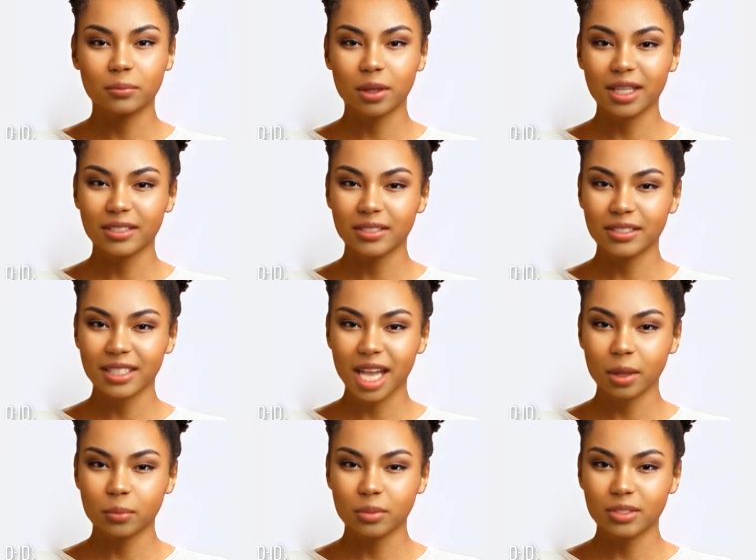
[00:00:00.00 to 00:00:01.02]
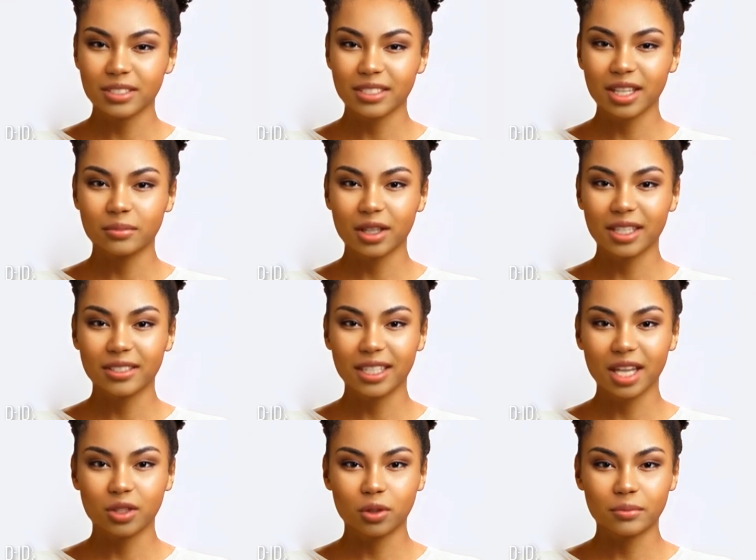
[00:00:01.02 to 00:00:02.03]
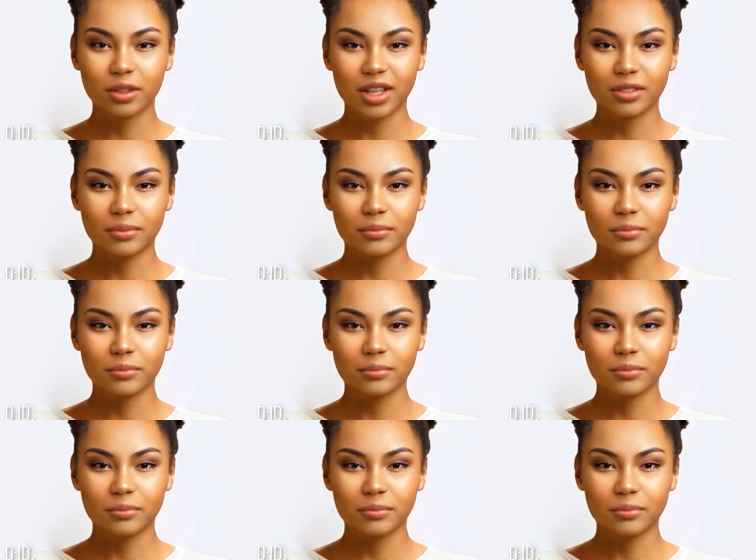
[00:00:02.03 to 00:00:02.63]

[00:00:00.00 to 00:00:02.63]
Based in the capital city of Antananarivo,